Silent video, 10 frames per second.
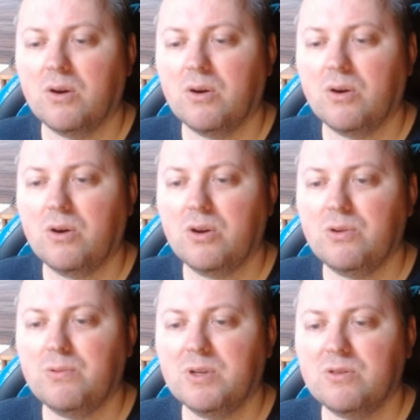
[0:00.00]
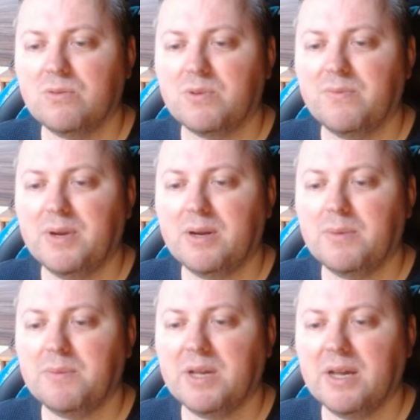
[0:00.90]
or you want to prepare
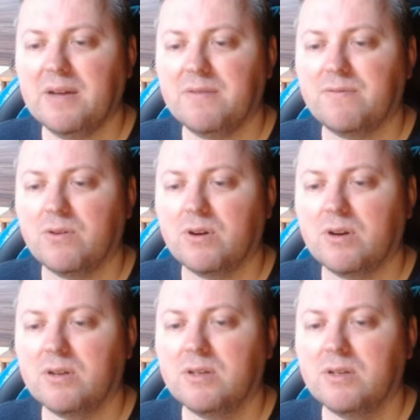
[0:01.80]
maybe f4.